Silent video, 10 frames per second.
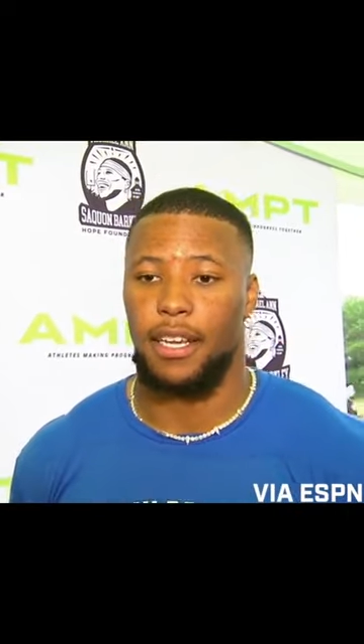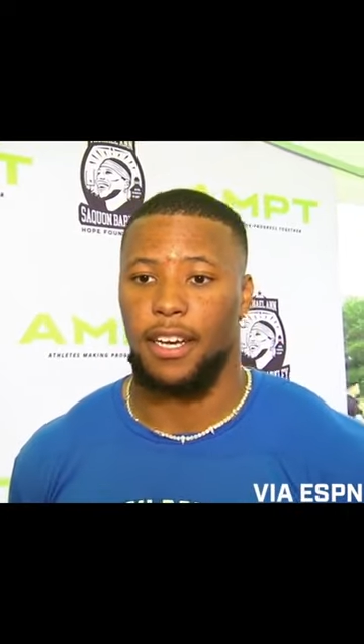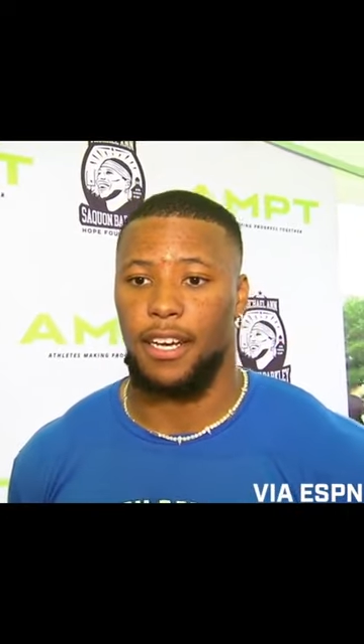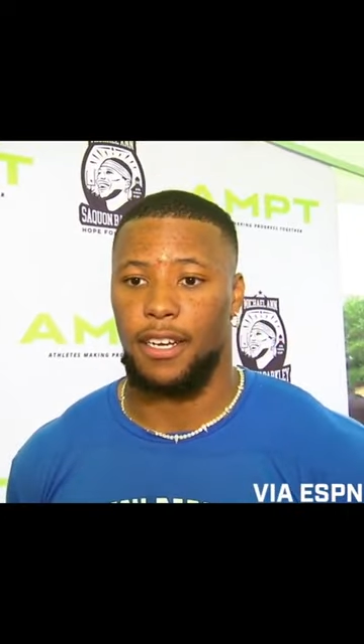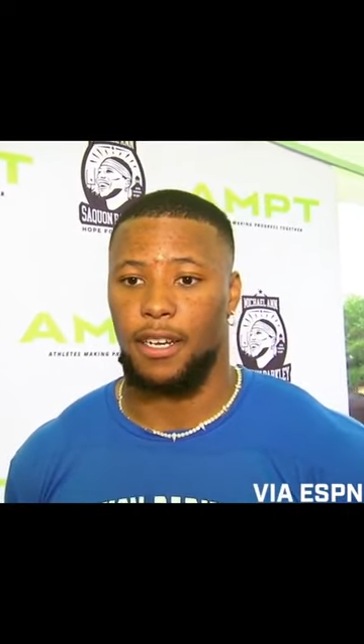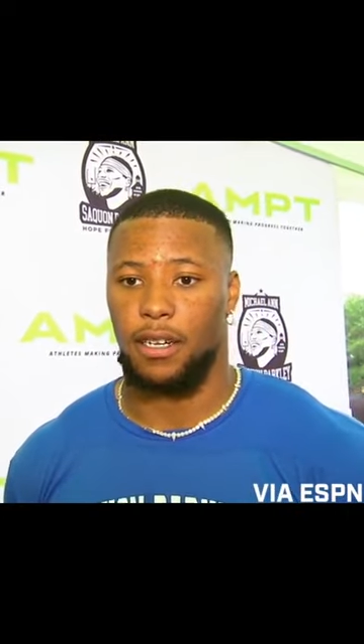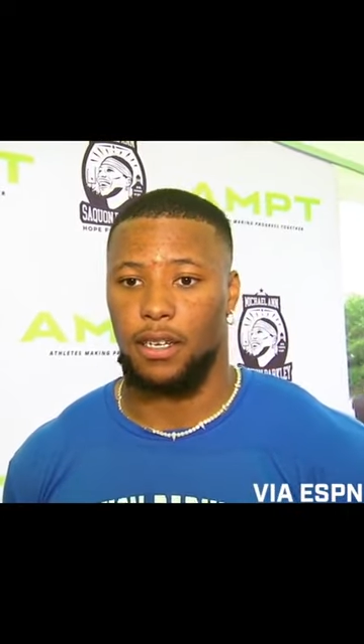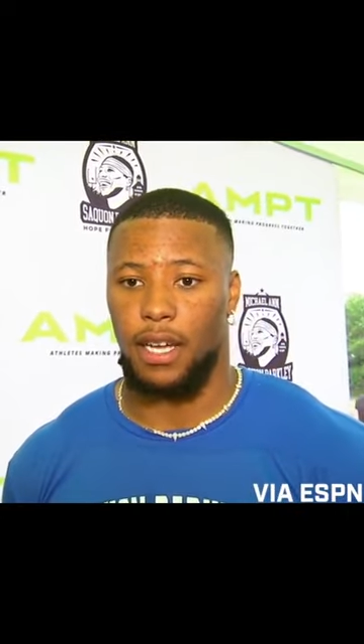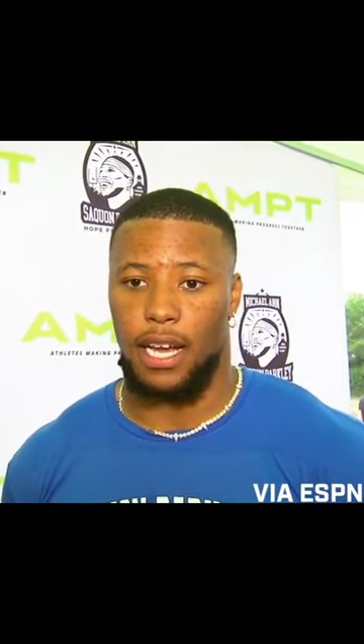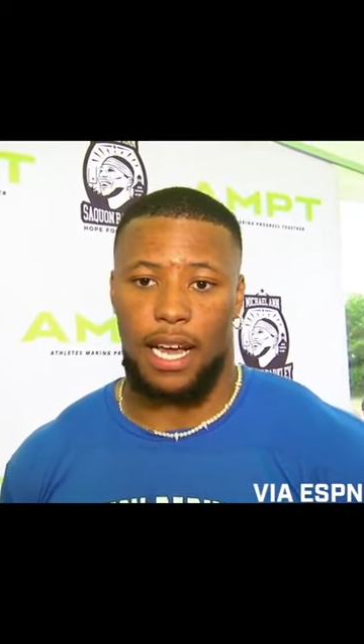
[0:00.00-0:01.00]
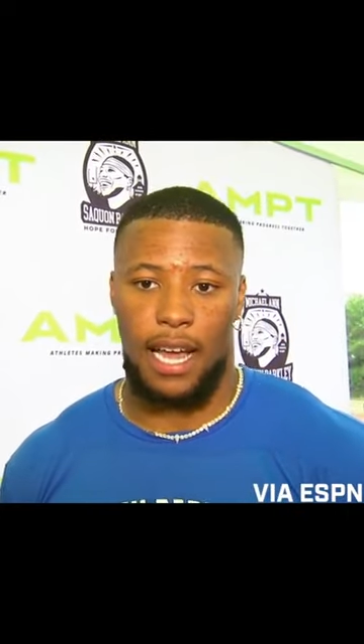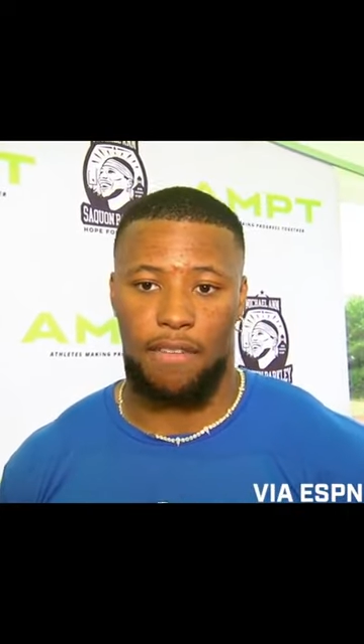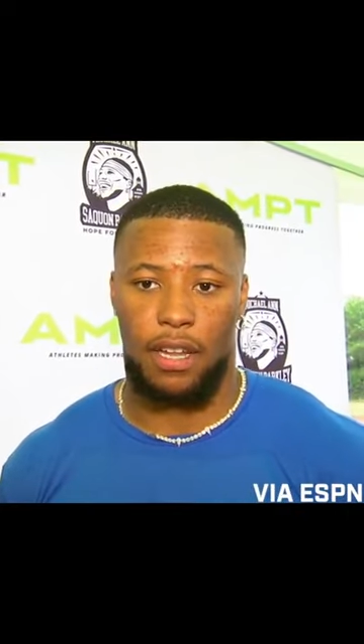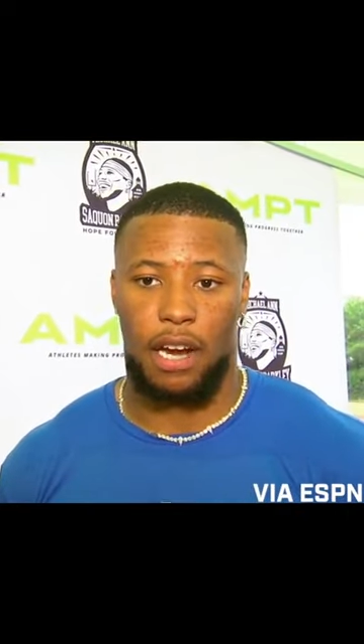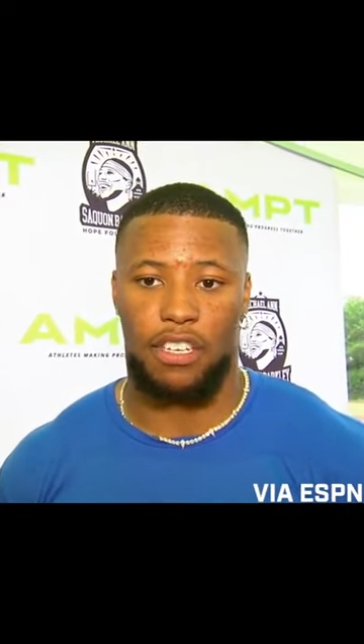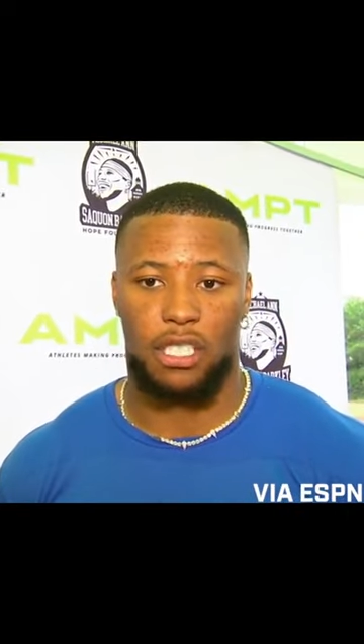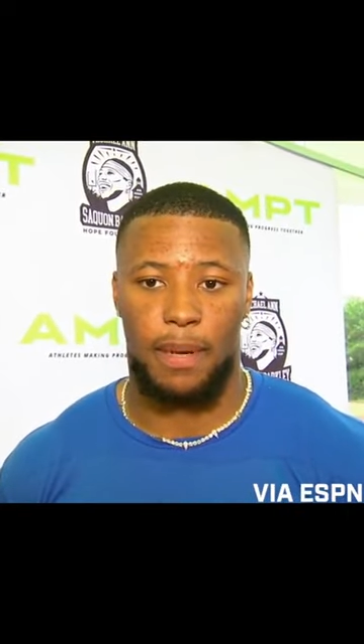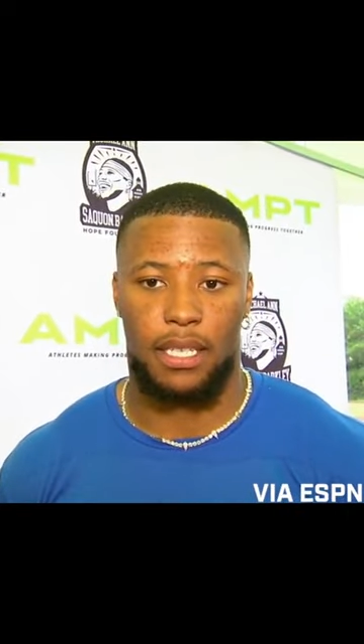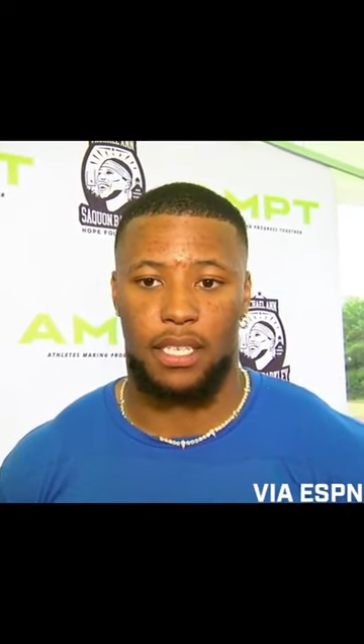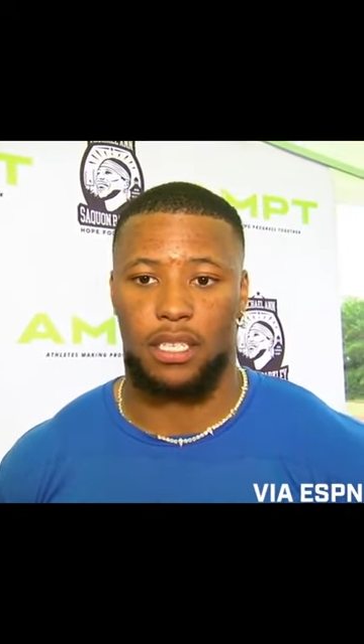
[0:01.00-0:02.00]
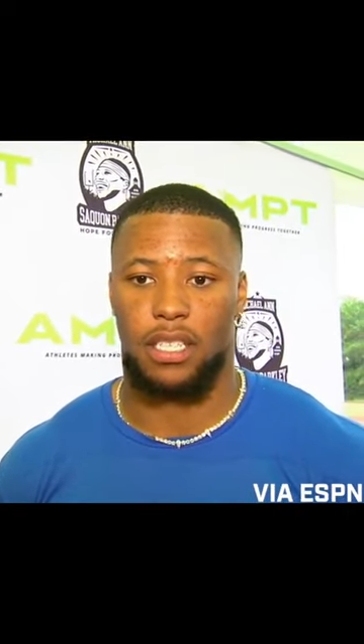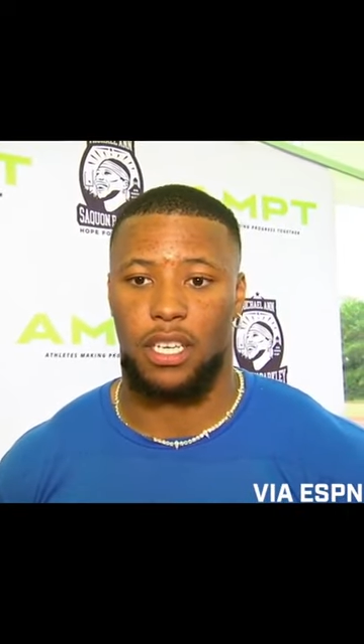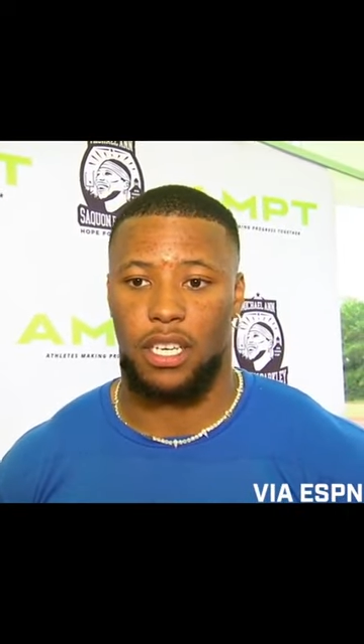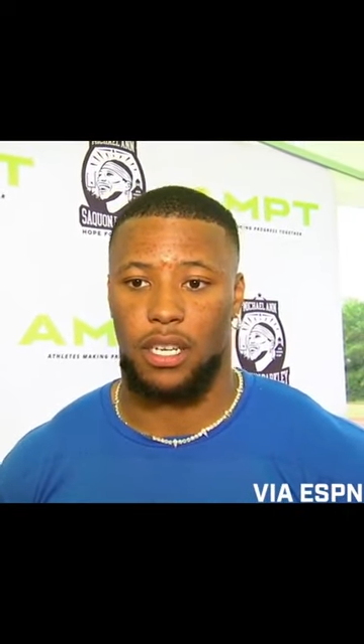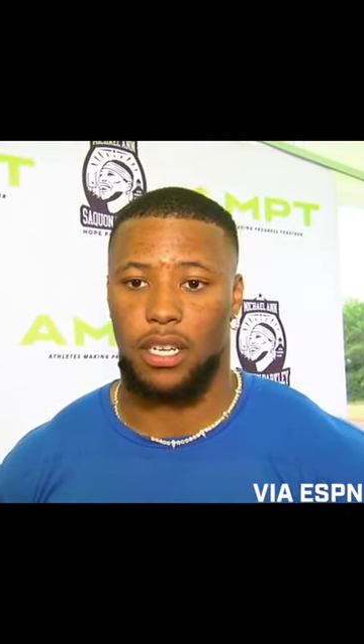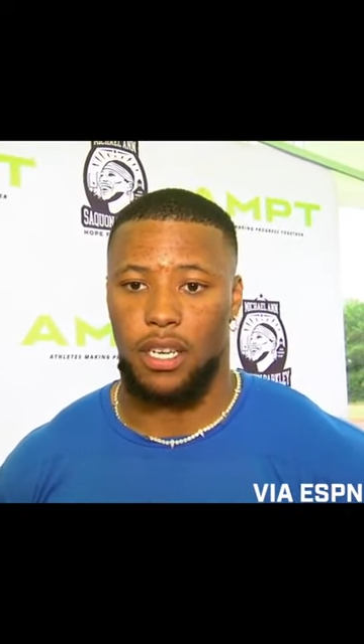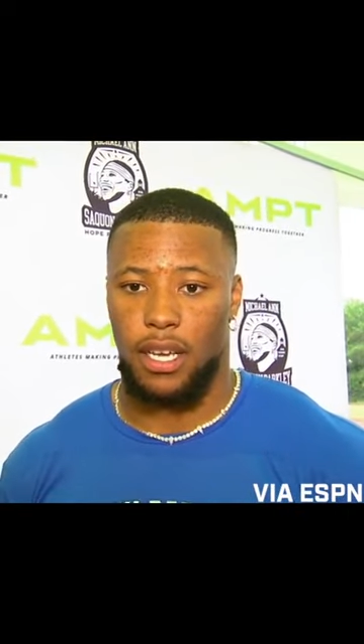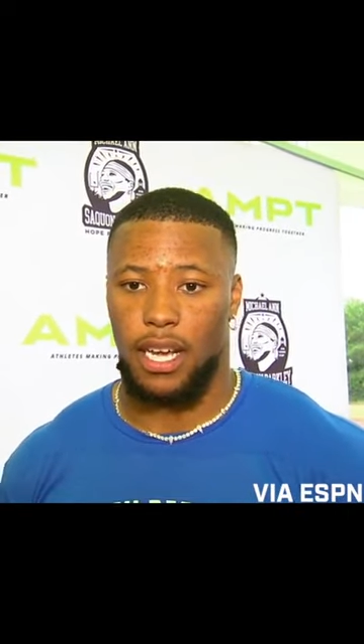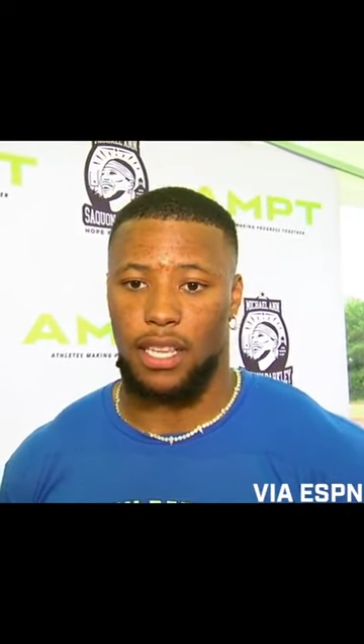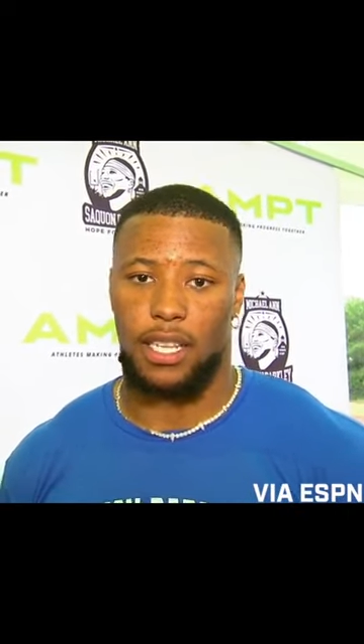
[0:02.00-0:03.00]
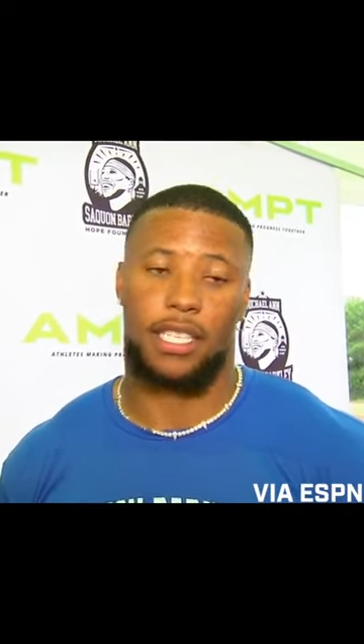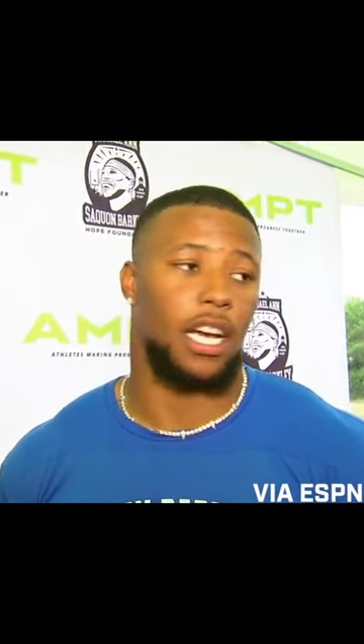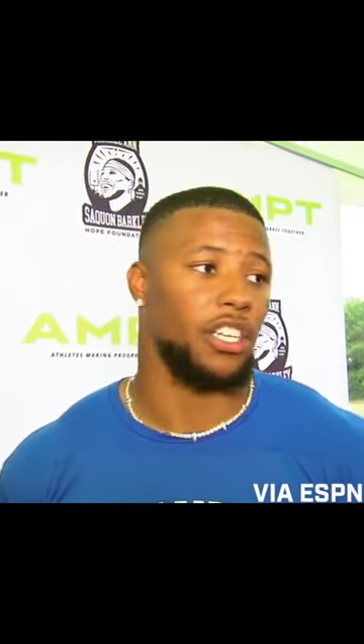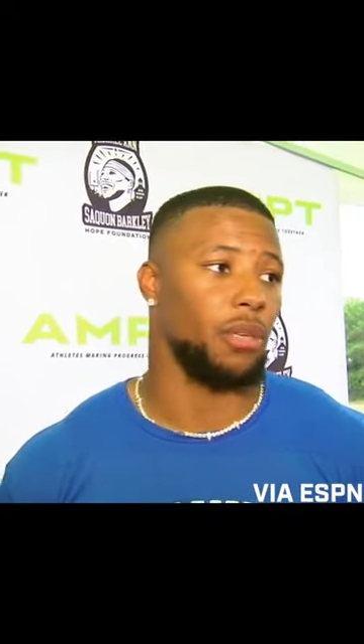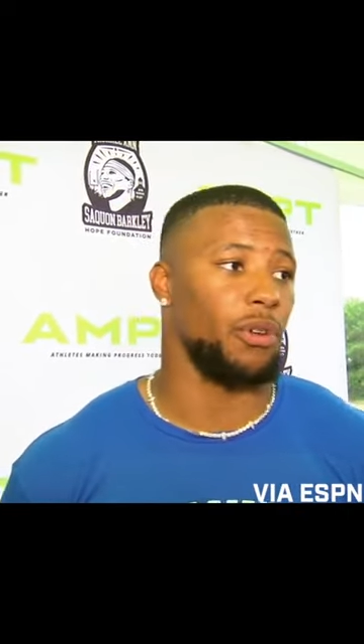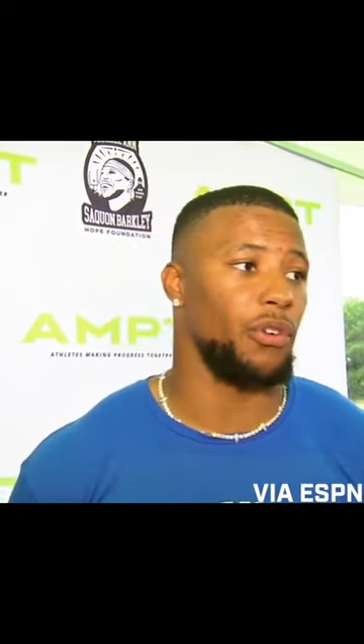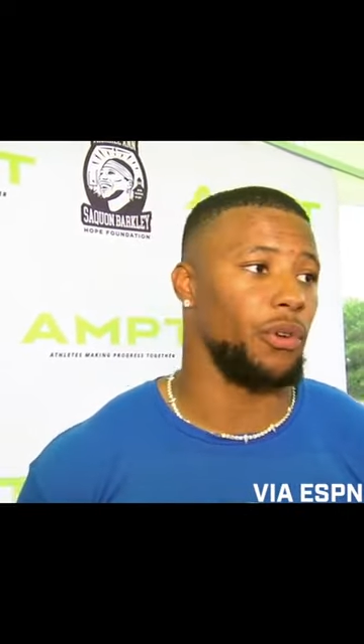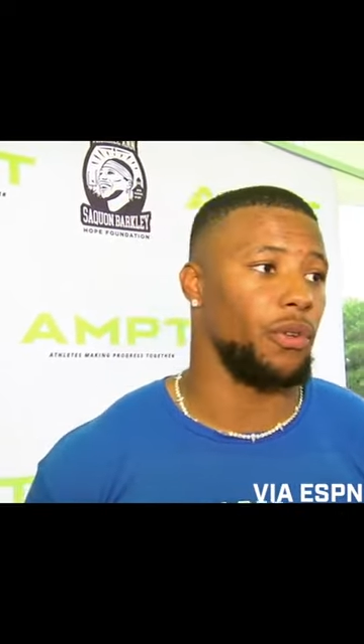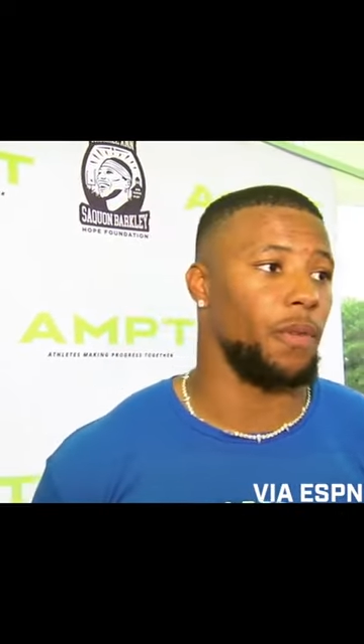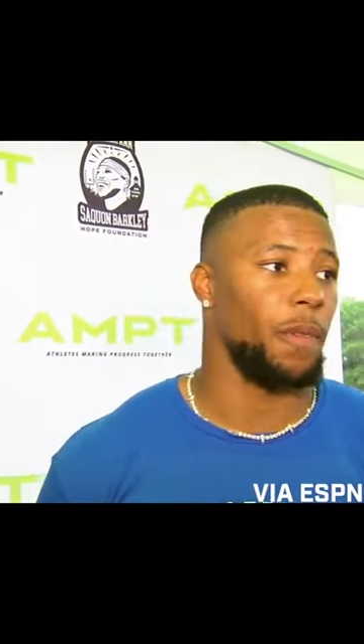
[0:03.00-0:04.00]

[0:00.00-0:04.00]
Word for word: Uh, I, I have a lot of respect in this league, and I think that's how it should be viewed.